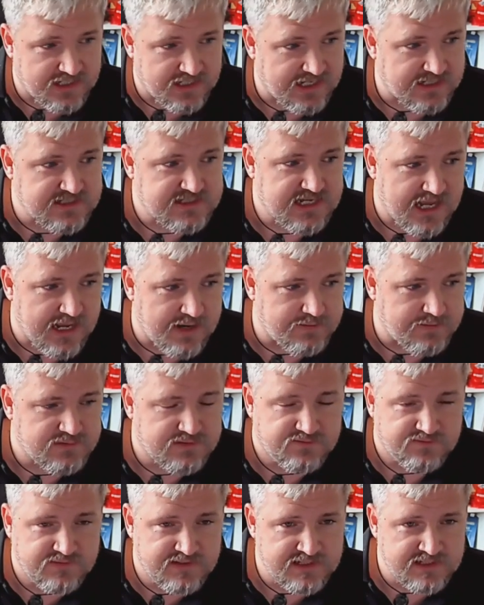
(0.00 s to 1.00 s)
landscape
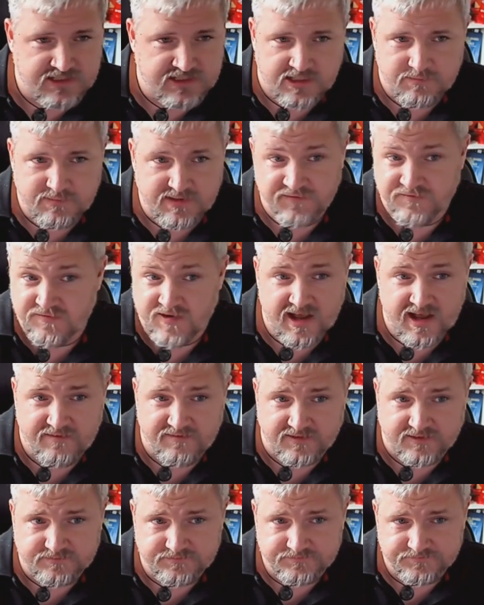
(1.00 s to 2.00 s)
is going to be
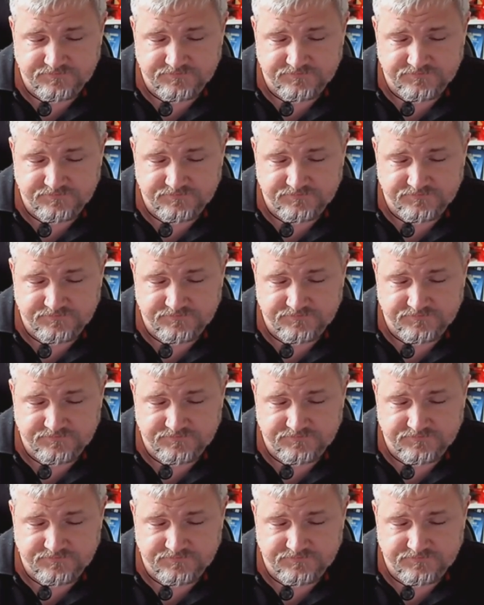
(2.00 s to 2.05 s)
forever.